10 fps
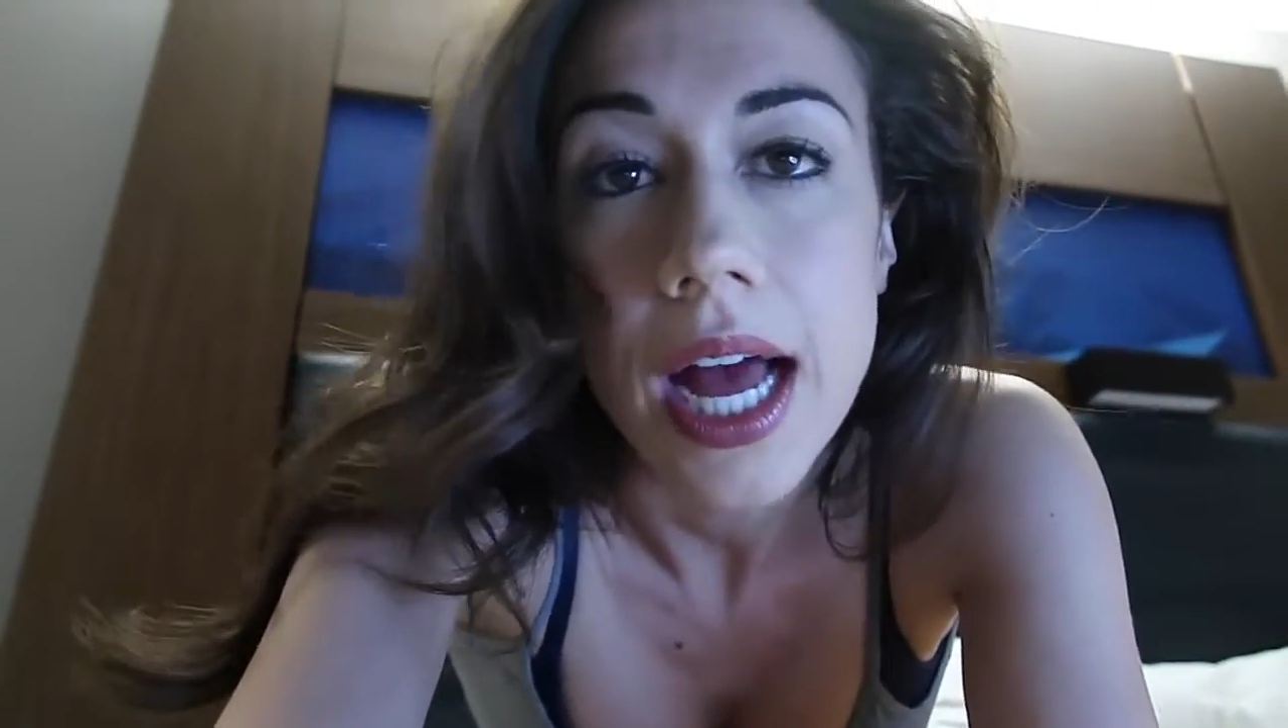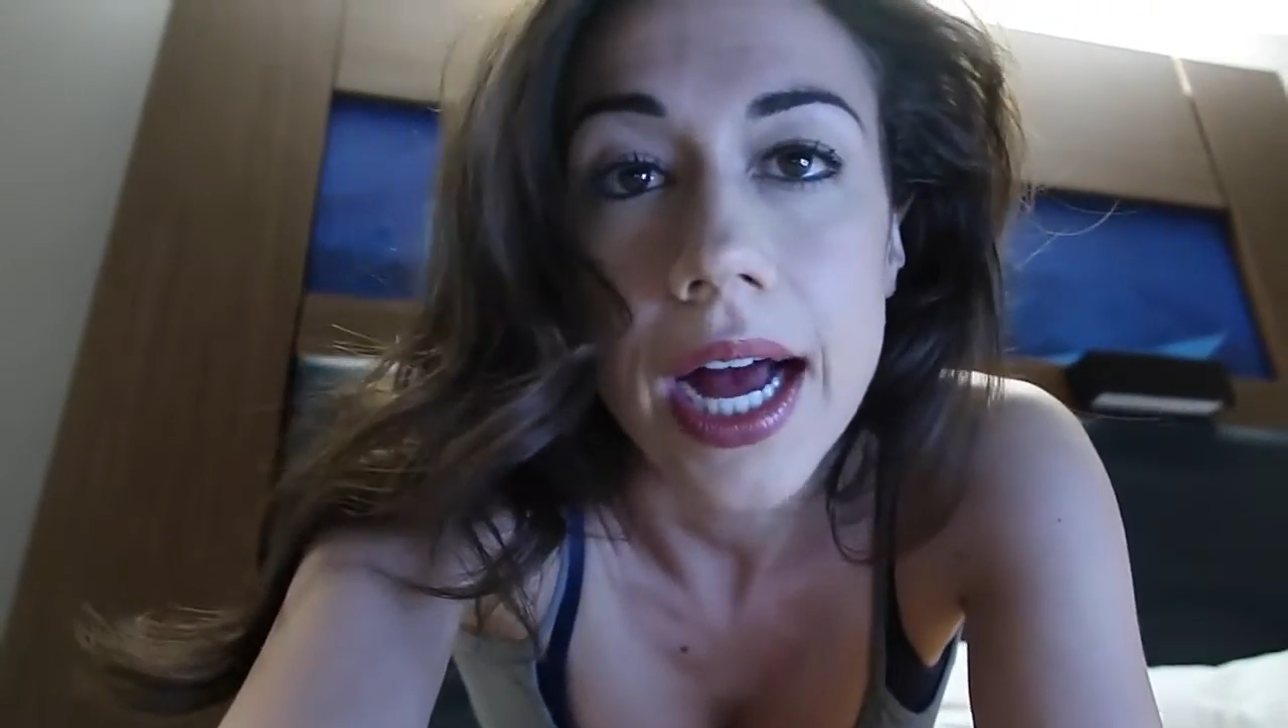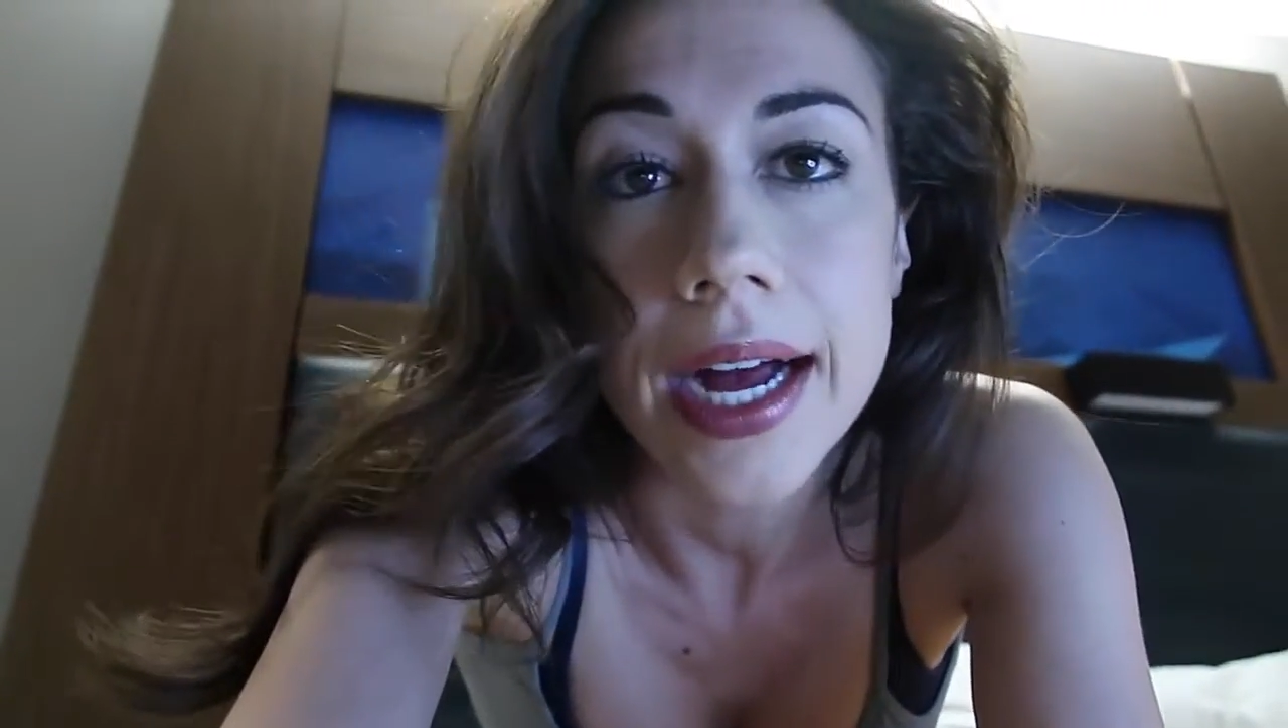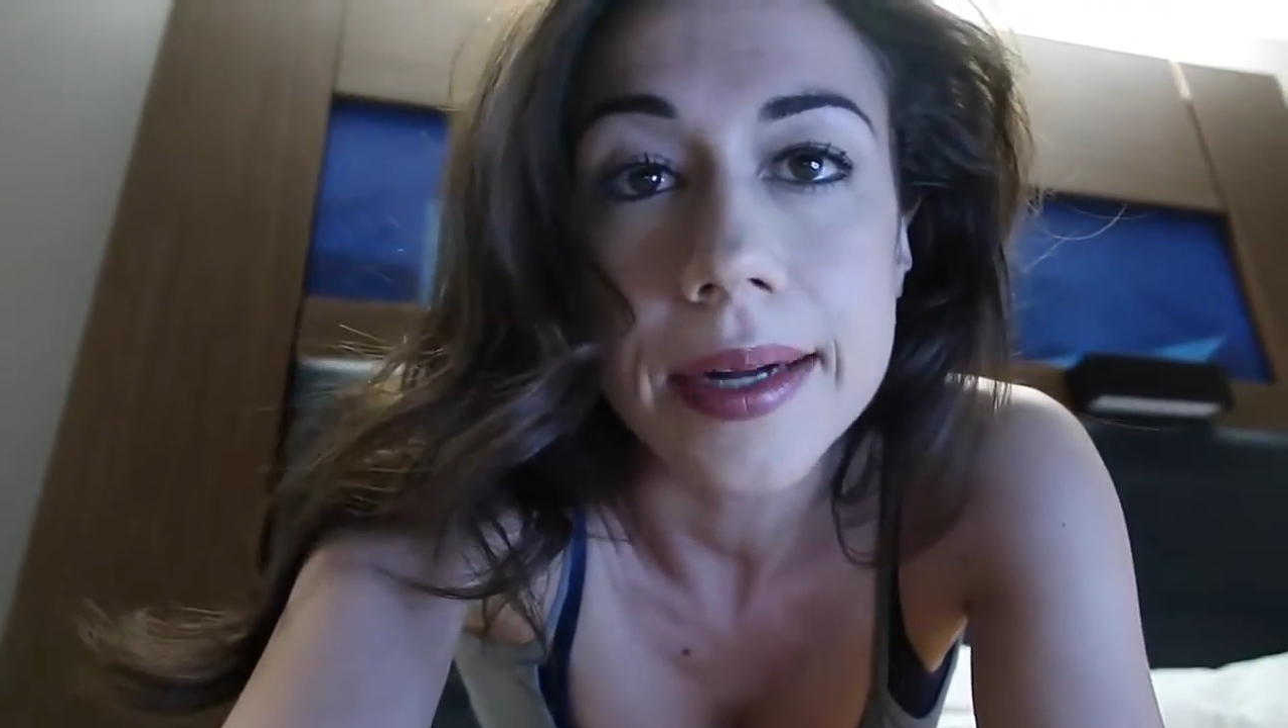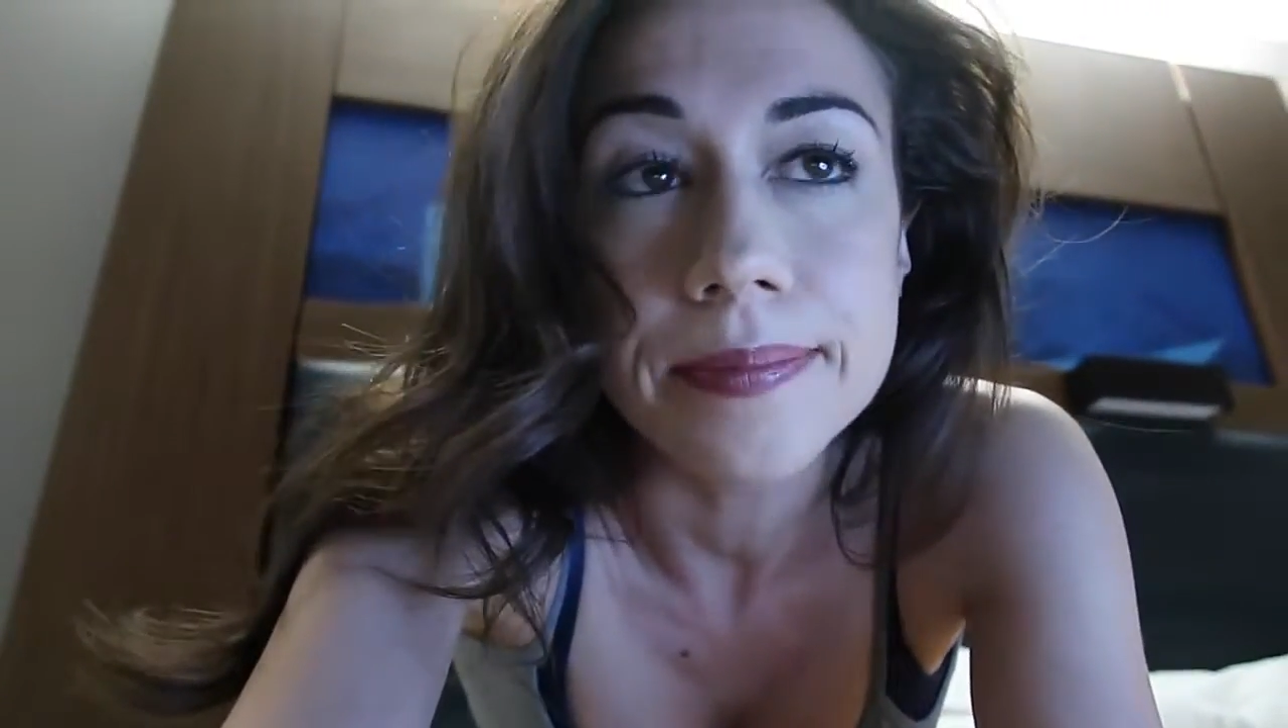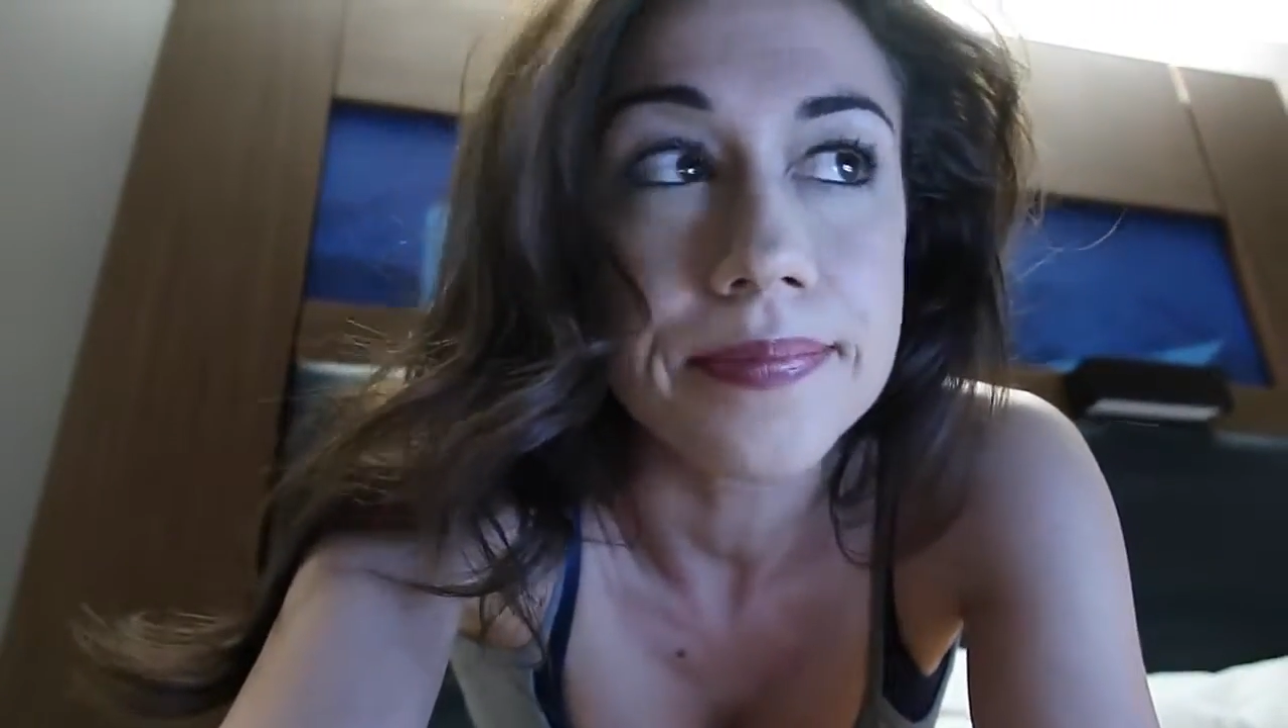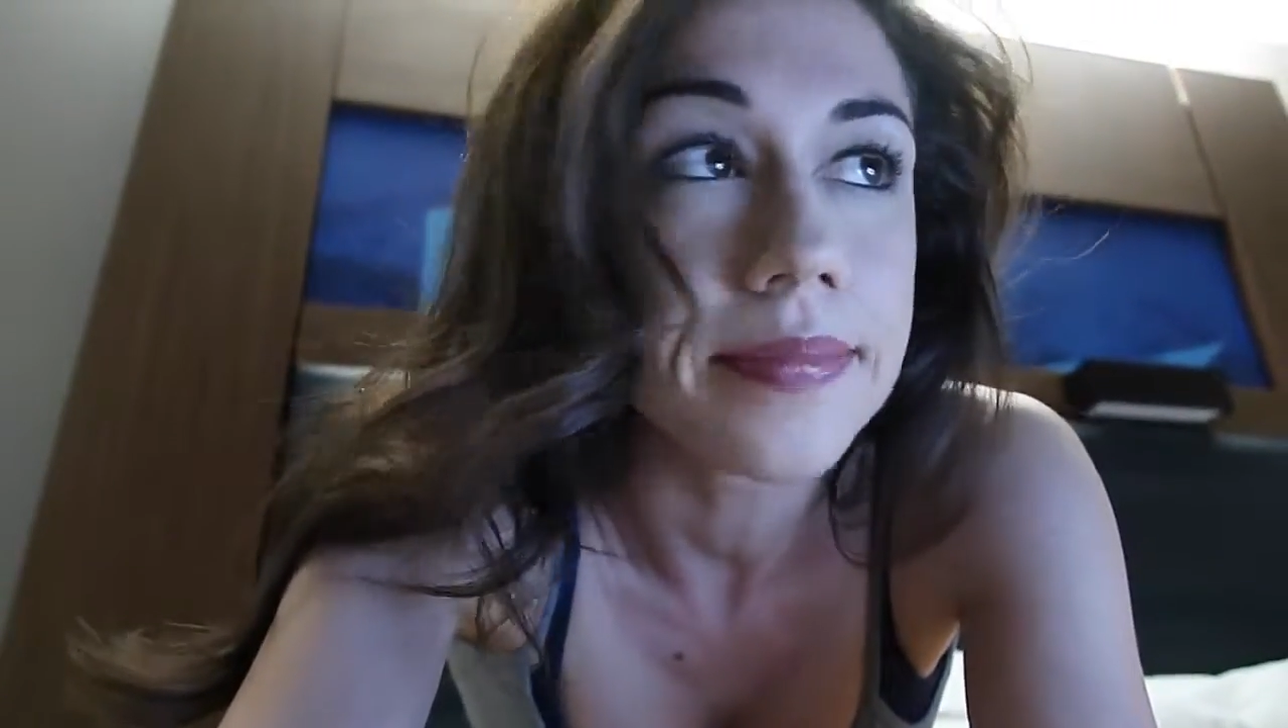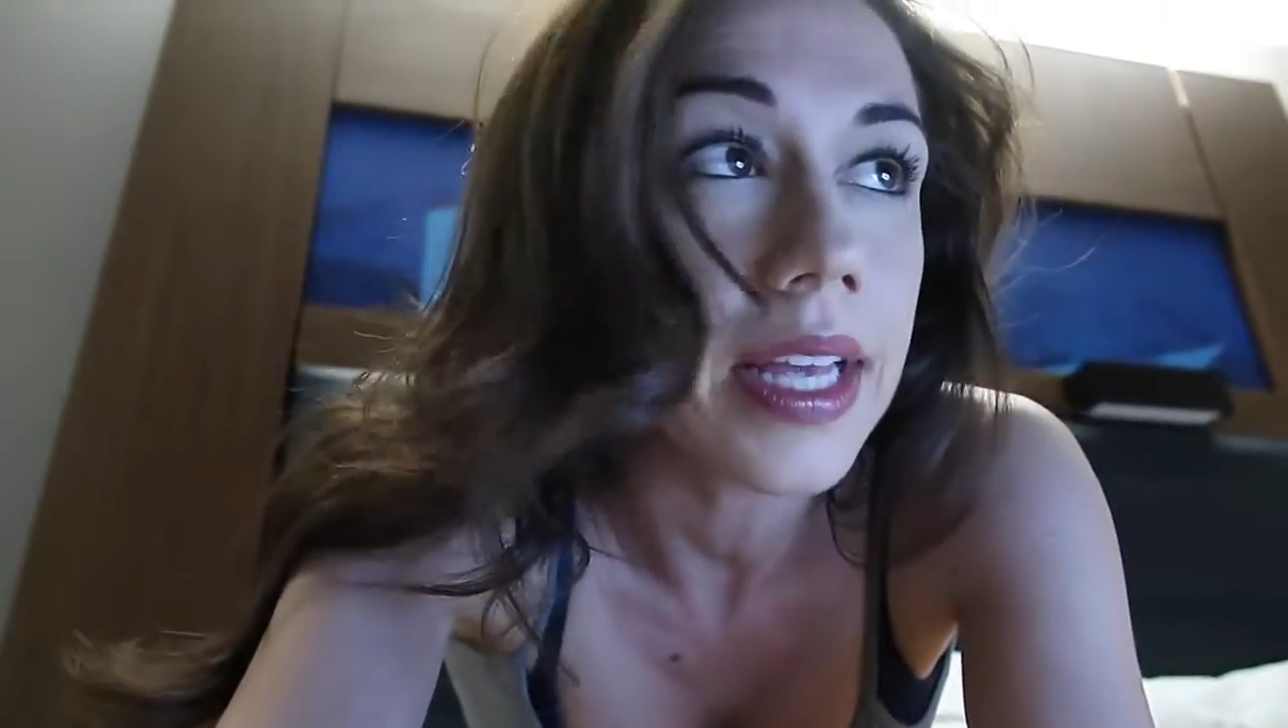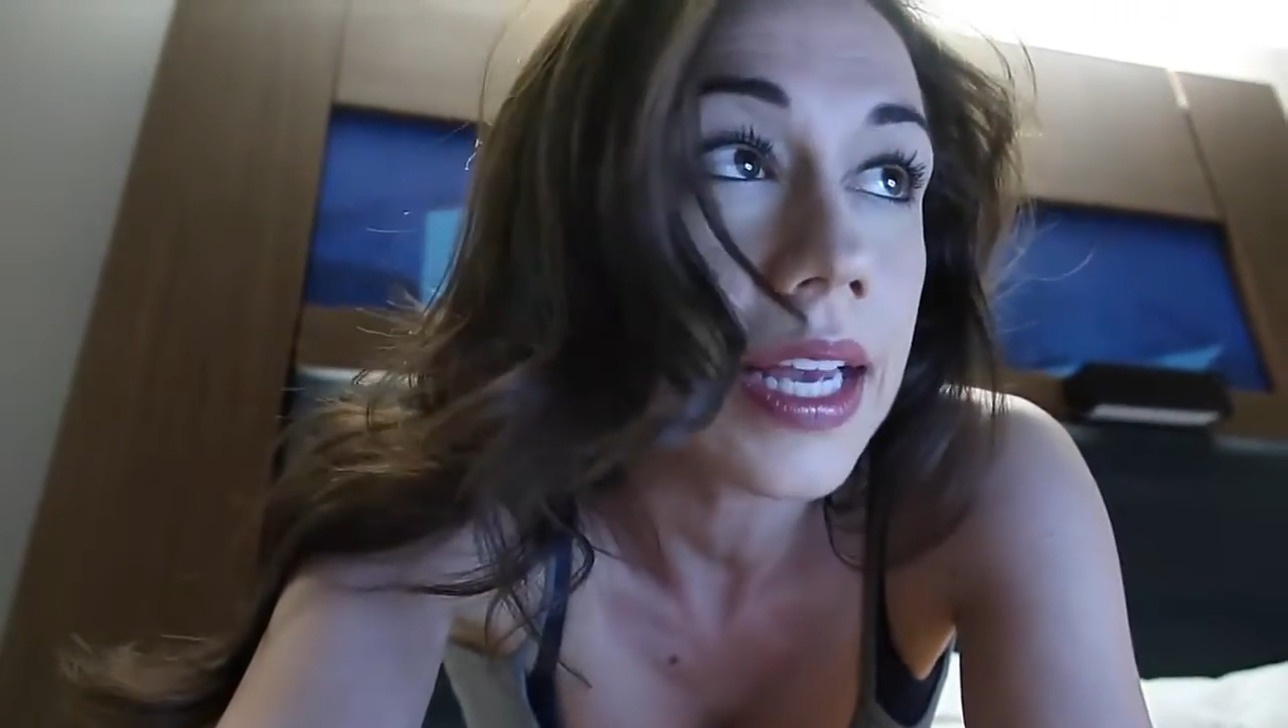Um,